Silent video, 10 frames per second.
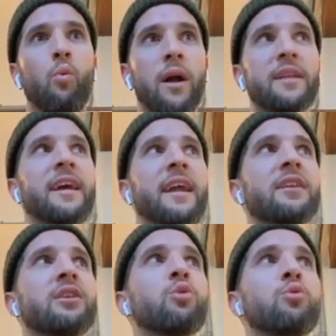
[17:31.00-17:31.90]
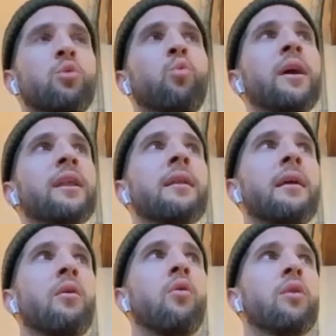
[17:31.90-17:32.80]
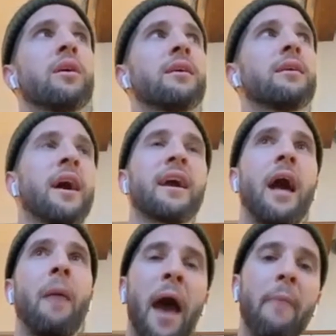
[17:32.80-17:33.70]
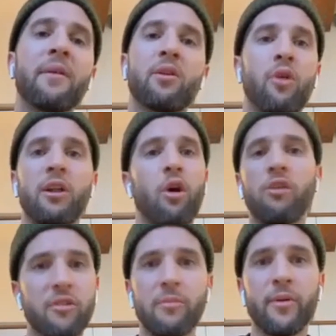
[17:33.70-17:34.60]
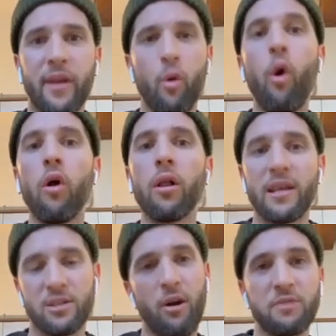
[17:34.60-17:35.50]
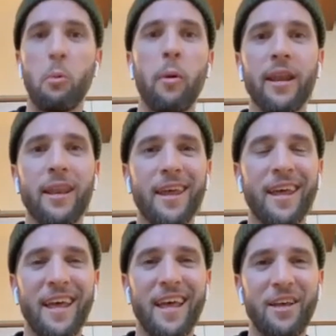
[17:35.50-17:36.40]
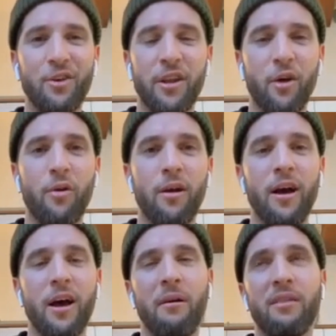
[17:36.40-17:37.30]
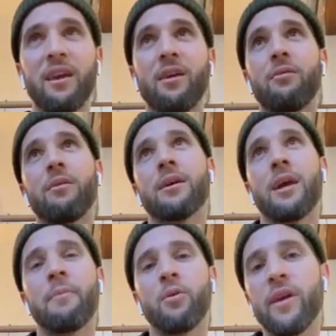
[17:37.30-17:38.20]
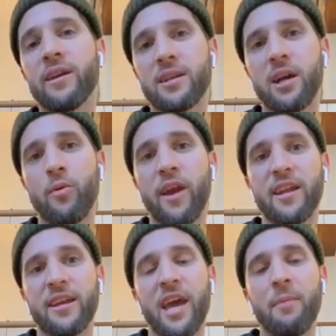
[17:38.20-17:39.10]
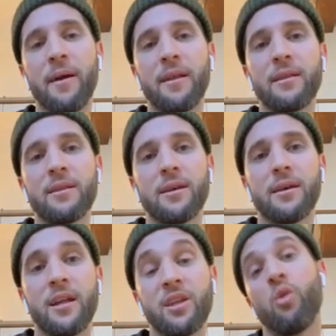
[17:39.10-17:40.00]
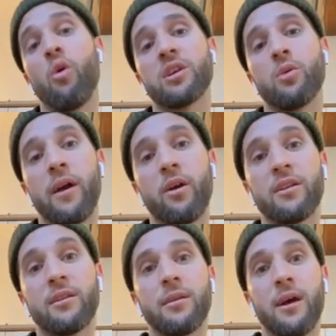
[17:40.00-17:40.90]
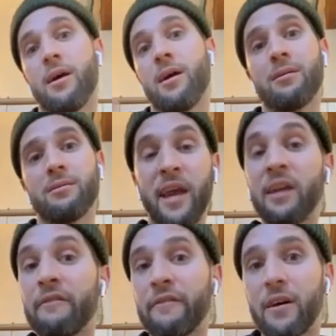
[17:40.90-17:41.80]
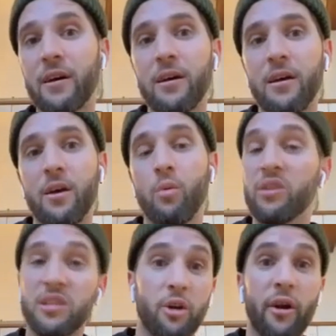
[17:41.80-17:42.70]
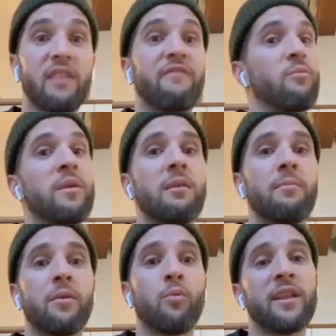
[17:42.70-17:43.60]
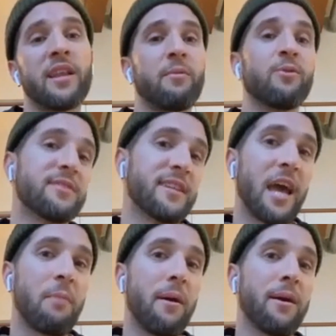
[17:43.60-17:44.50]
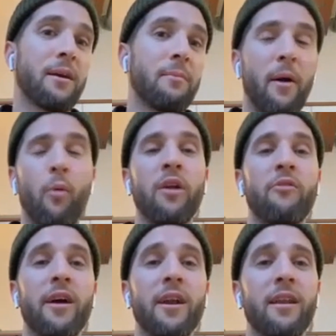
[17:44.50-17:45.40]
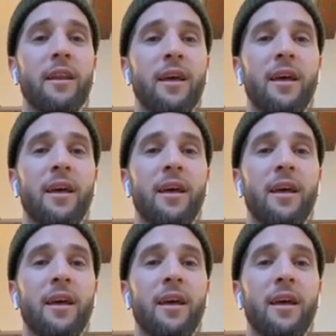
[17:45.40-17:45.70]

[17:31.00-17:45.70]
what can I do to win? Or like, I'm happy to not contribute at all as long as we win. I think a couple of weeks ago we had a game at Yorkshire where I got 10 for, which is great for me, but we ended up losing the game by 1 run.